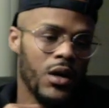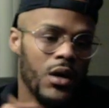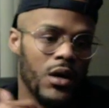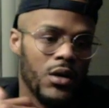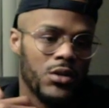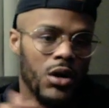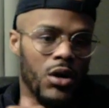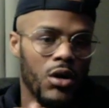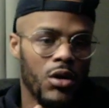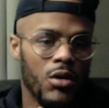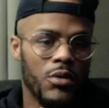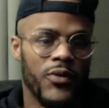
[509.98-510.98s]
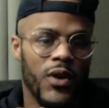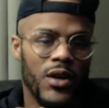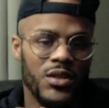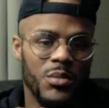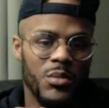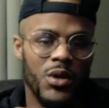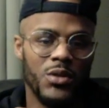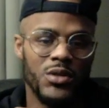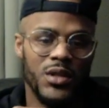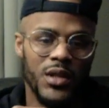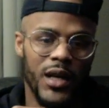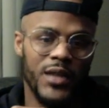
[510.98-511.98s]
so, as far as the music,
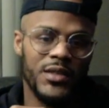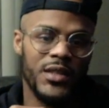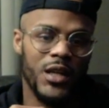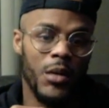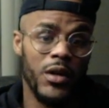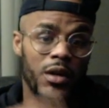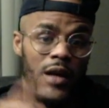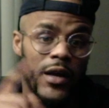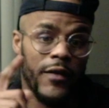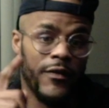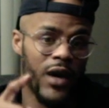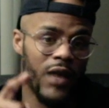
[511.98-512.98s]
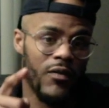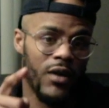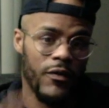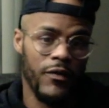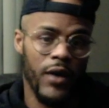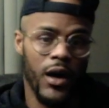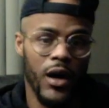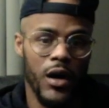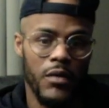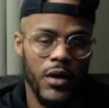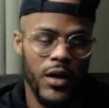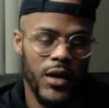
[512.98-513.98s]
like I said, I'm gonna get that a 5 out of 5,
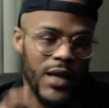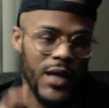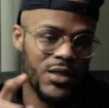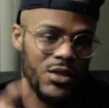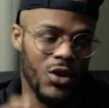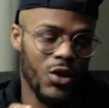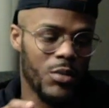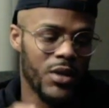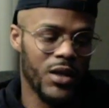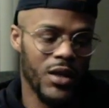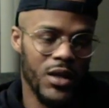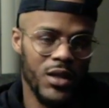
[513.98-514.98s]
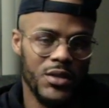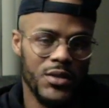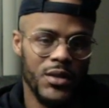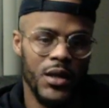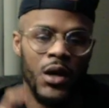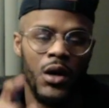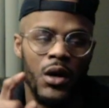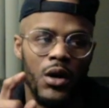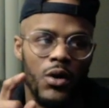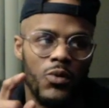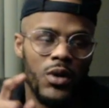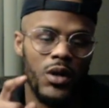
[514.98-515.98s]
and that's solely because
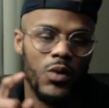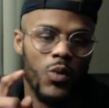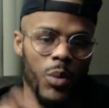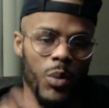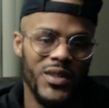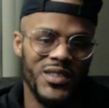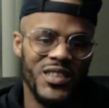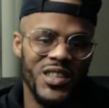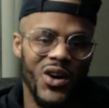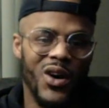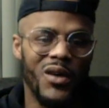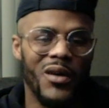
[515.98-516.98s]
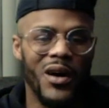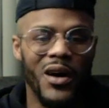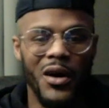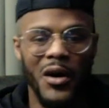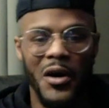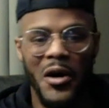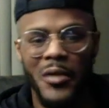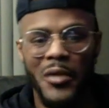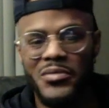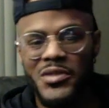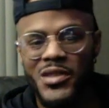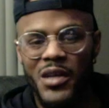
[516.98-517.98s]
really One Piece did
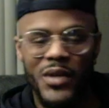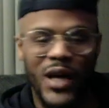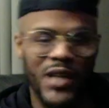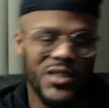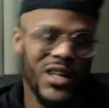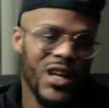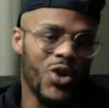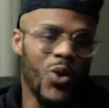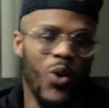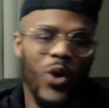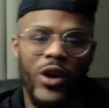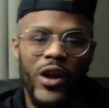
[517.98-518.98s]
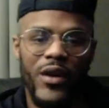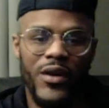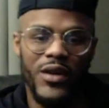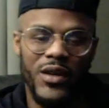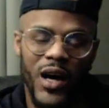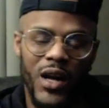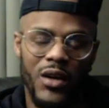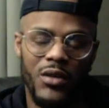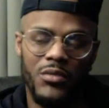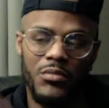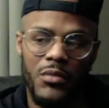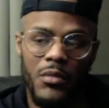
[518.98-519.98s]
something outside of the ordinary. It kind of
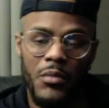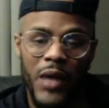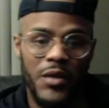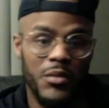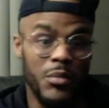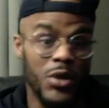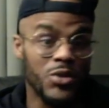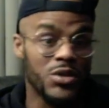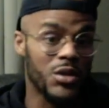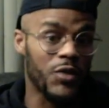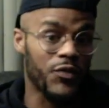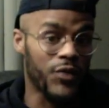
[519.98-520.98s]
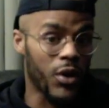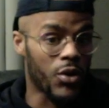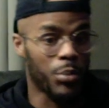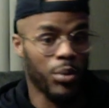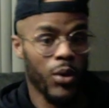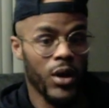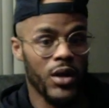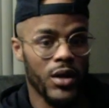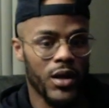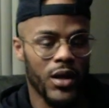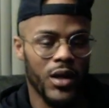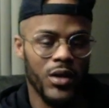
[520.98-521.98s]
made music the focal point.
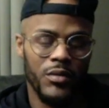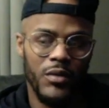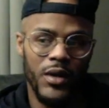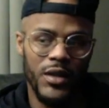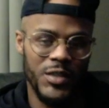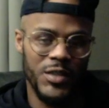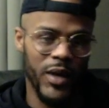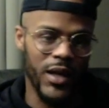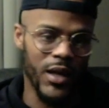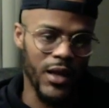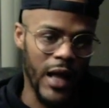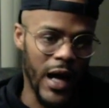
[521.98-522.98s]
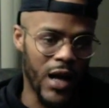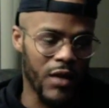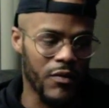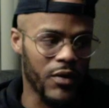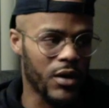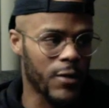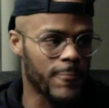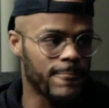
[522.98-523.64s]
It displayed a lot of the